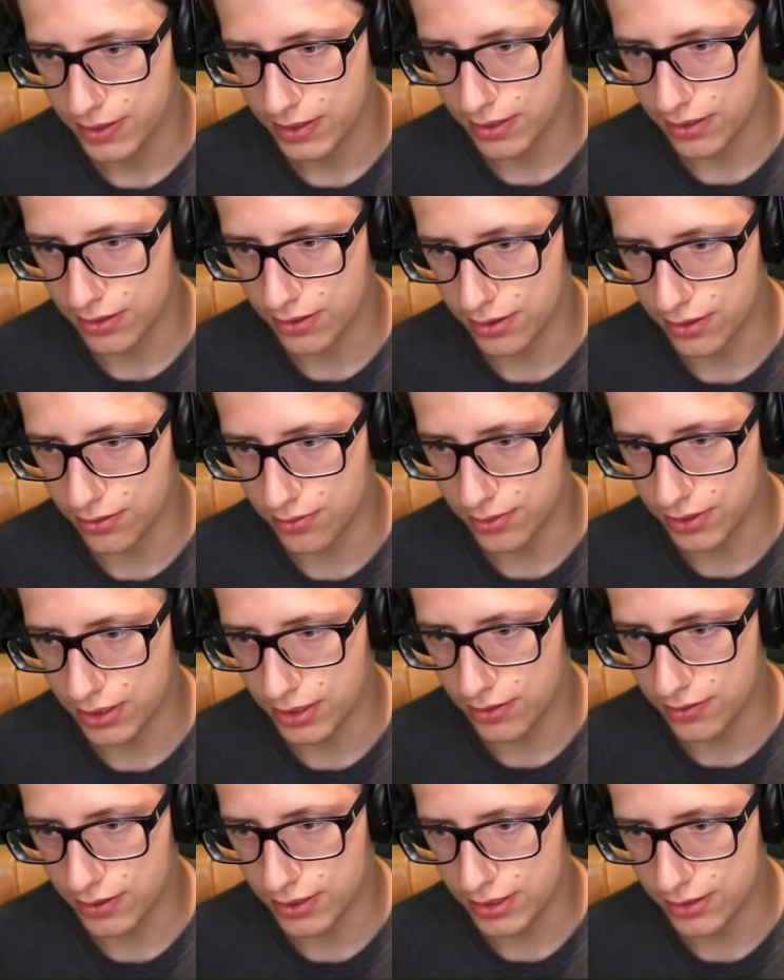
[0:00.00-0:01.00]
Although, we
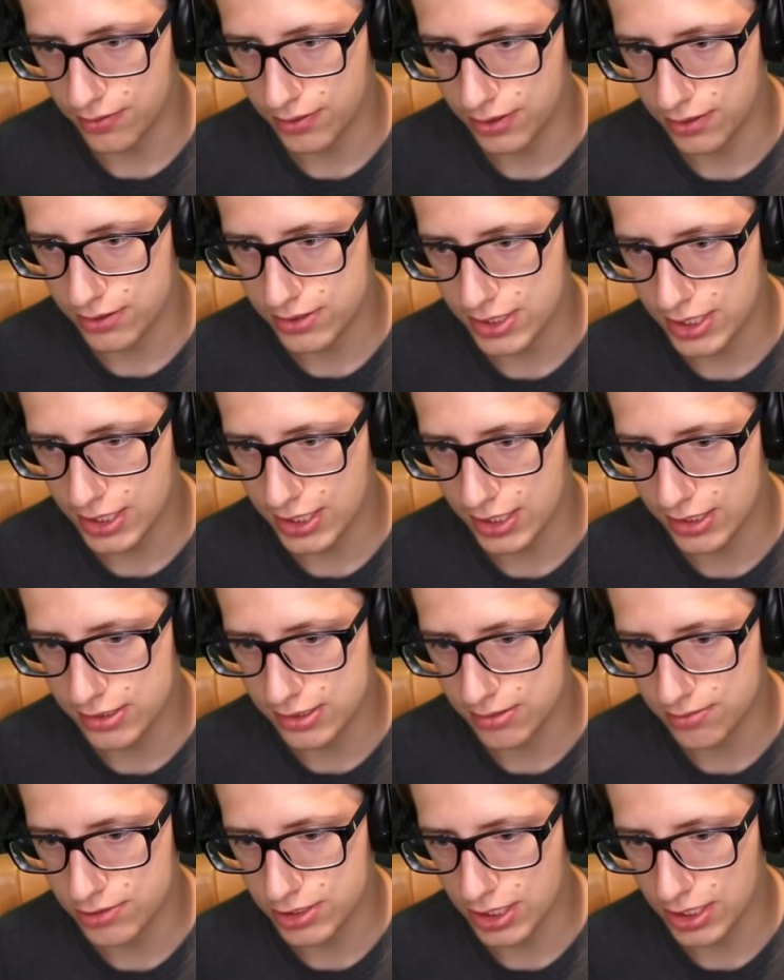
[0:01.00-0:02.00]
are uh, we are taking
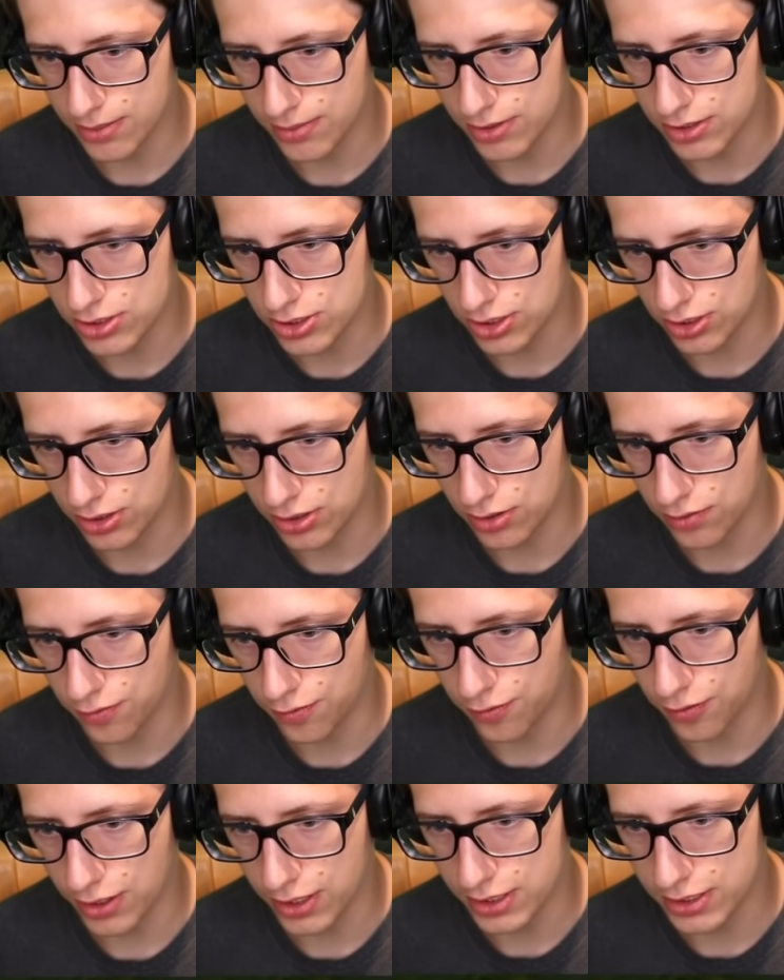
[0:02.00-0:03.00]
some damage. Our good
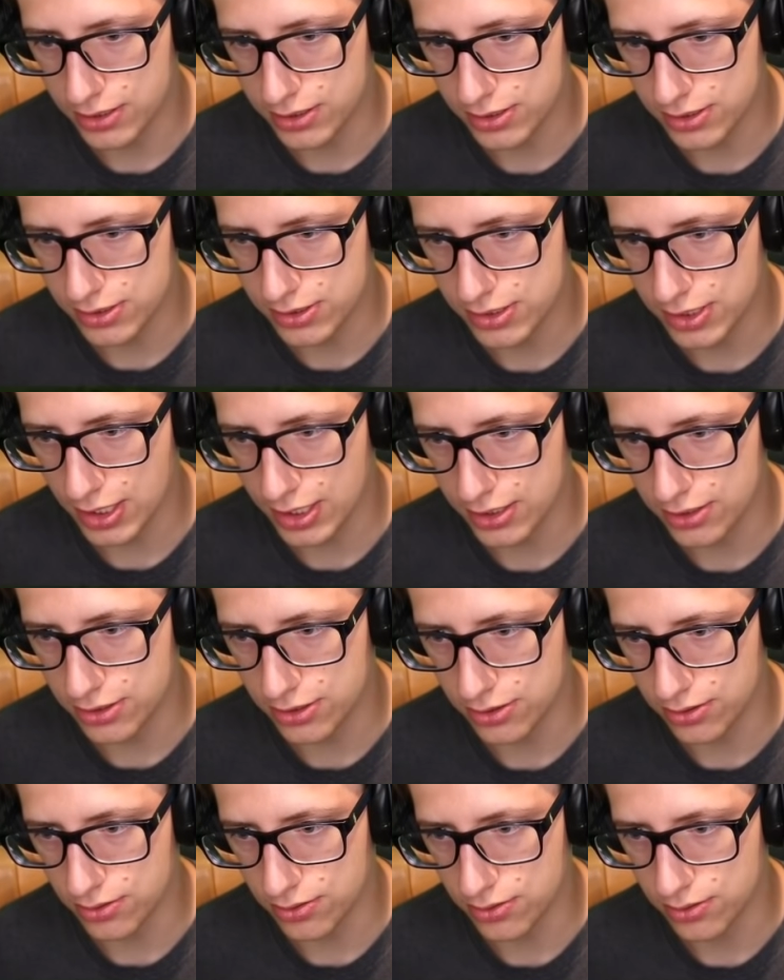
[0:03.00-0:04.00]
friend,
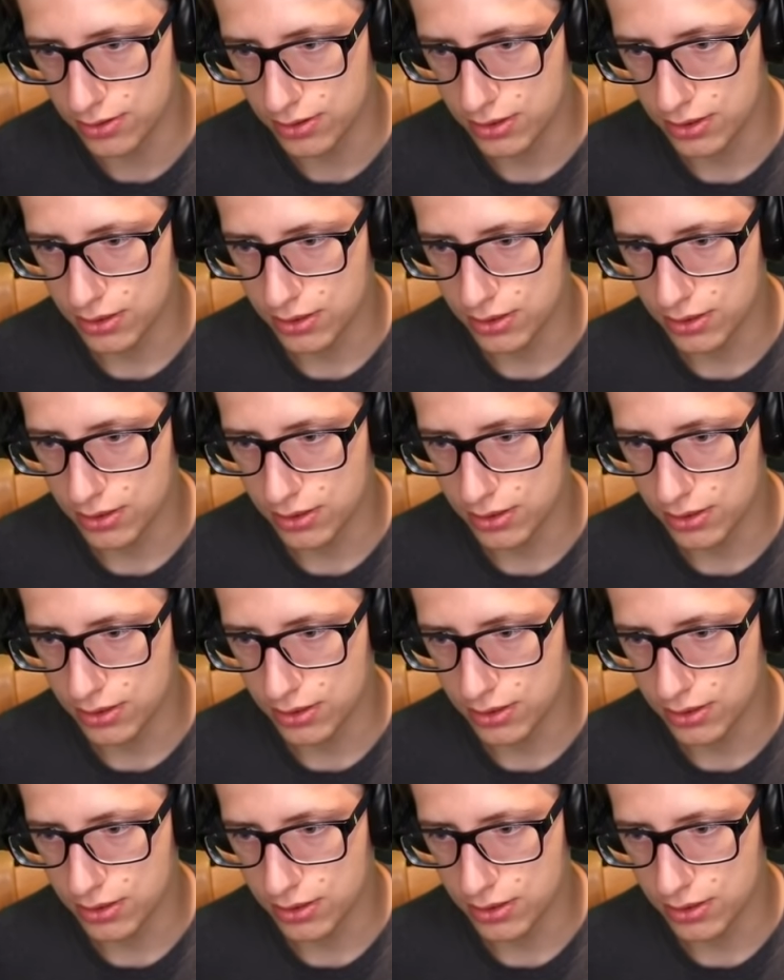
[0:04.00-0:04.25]
Sandu.